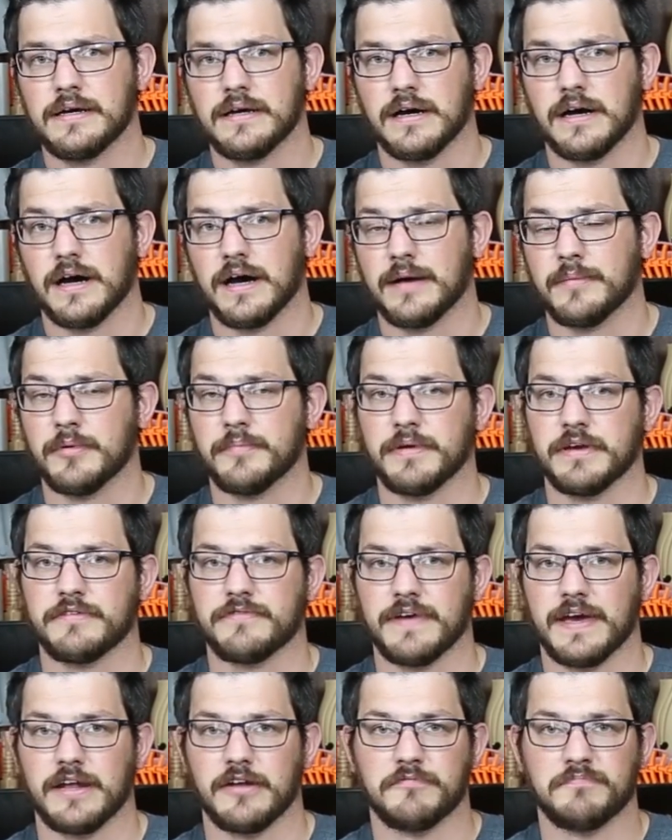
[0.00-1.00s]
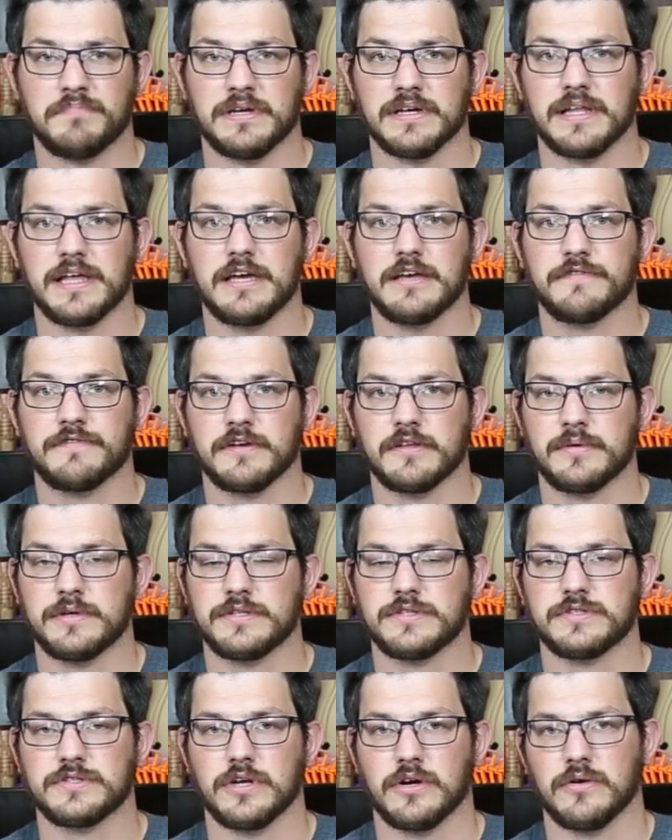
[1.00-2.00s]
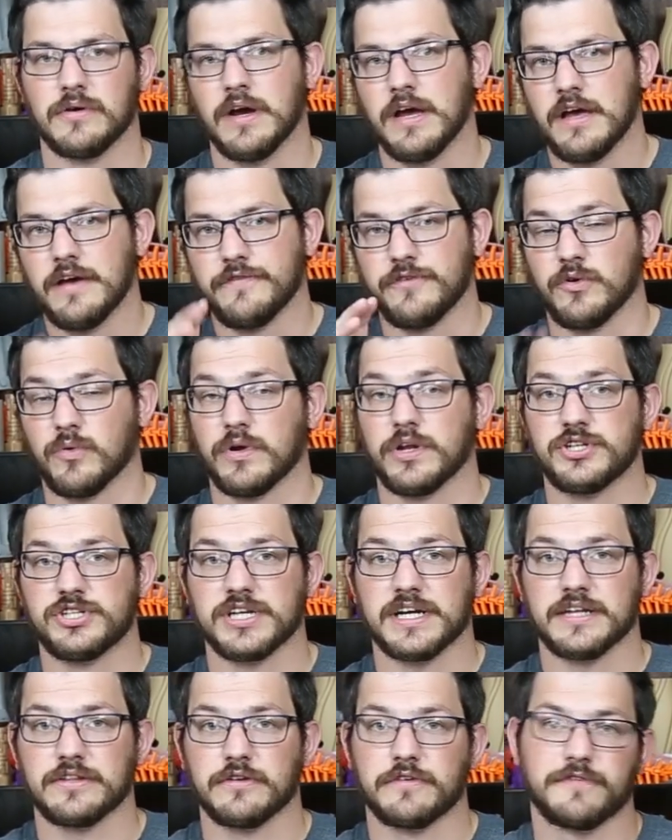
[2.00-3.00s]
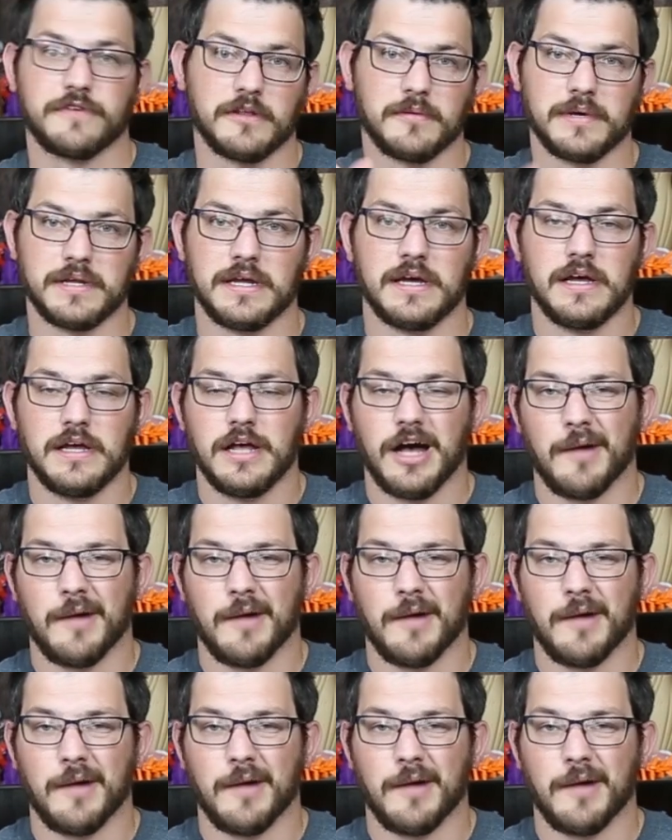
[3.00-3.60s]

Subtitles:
I'm a big fan of PLA filaments, so if you want to check out their filament,